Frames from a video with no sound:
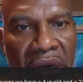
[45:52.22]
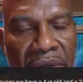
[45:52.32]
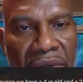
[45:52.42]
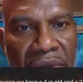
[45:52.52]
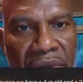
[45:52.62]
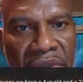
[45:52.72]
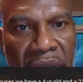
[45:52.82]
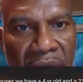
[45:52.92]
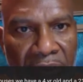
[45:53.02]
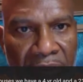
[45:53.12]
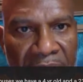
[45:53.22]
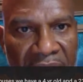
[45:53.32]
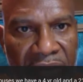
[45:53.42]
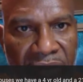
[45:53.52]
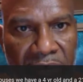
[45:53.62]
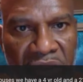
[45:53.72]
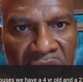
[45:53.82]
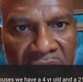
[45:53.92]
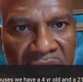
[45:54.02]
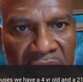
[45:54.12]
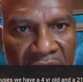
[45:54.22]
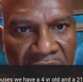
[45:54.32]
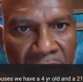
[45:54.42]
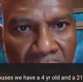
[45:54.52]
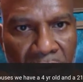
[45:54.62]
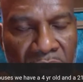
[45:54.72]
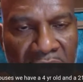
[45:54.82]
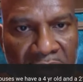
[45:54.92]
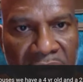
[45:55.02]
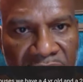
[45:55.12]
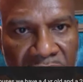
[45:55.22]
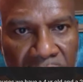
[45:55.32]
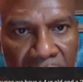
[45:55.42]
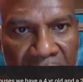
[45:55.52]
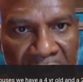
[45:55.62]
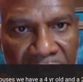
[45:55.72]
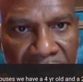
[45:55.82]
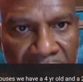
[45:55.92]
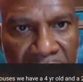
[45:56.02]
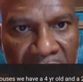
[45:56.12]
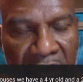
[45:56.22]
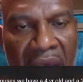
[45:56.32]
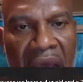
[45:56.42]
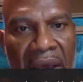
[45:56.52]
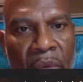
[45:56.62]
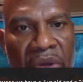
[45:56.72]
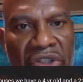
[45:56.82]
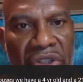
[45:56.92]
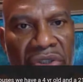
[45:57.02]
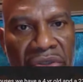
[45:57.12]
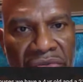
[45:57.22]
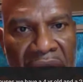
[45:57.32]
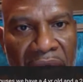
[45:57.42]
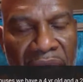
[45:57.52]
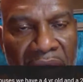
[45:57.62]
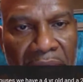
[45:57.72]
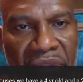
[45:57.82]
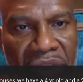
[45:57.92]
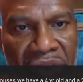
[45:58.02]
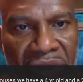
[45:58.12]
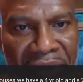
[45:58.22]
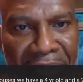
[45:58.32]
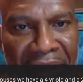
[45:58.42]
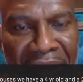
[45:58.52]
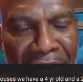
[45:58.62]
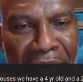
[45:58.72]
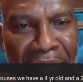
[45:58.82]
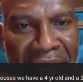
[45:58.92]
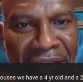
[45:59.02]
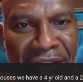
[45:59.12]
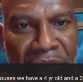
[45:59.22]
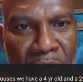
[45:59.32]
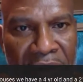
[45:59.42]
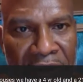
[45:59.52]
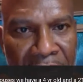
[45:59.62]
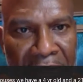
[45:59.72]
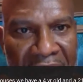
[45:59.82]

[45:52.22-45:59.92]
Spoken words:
not use her bathroom. She needs to have her own individual bathroom. And when she's around them, she should by all means wear her